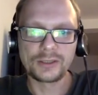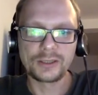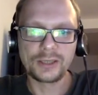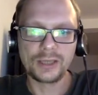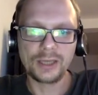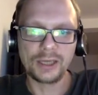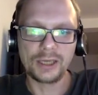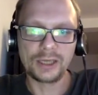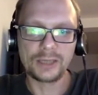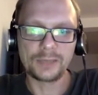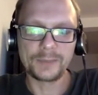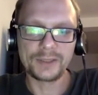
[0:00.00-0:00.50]

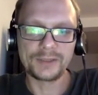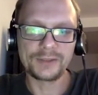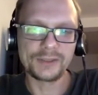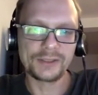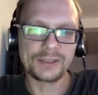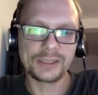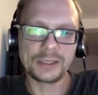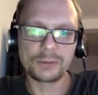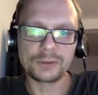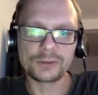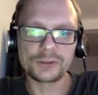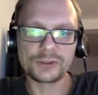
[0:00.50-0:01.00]
And then
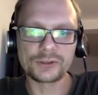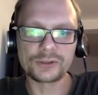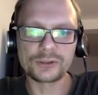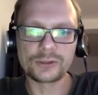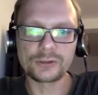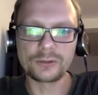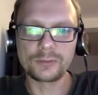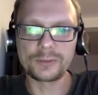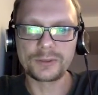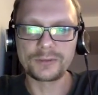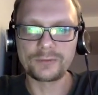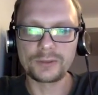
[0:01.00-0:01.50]
I will just show
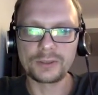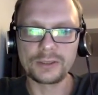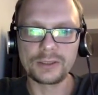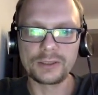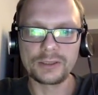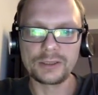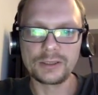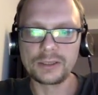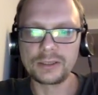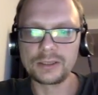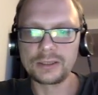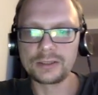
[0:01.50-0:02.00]
you
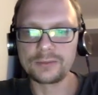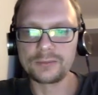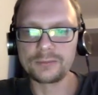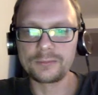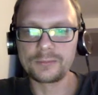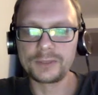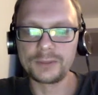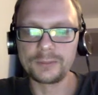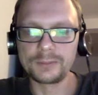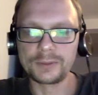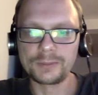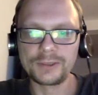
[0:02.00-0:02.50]
the
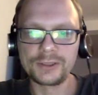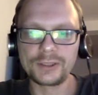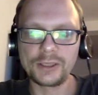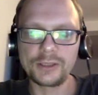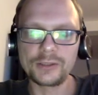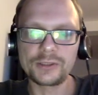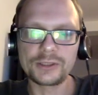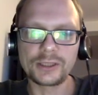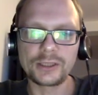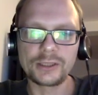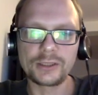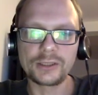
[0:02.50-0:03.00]

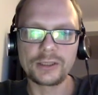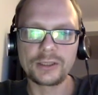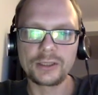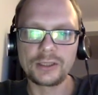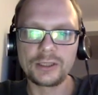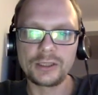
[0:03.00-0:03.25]
implementation.